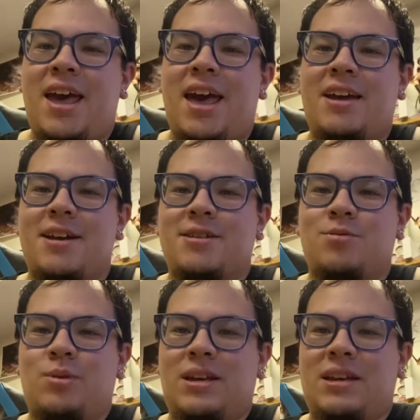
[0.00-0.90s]
And as
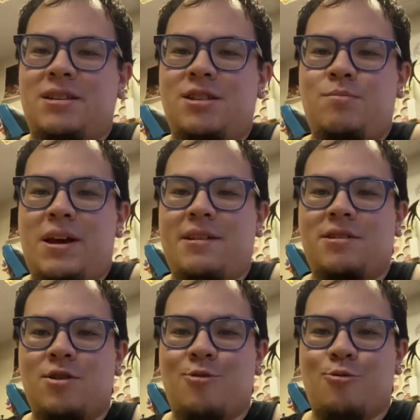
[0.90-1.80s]
we spent
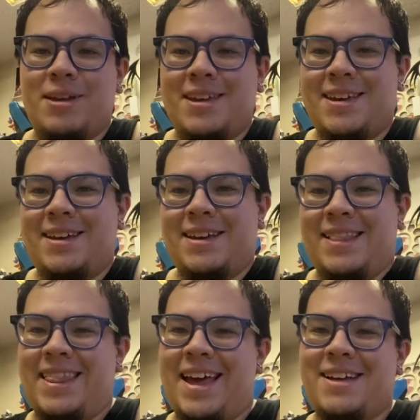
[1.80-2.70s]
a week
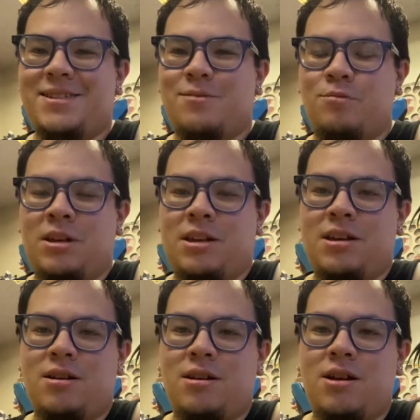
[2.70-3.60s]
last week
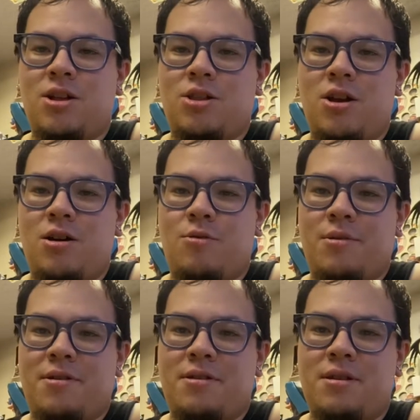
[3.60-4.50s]
along with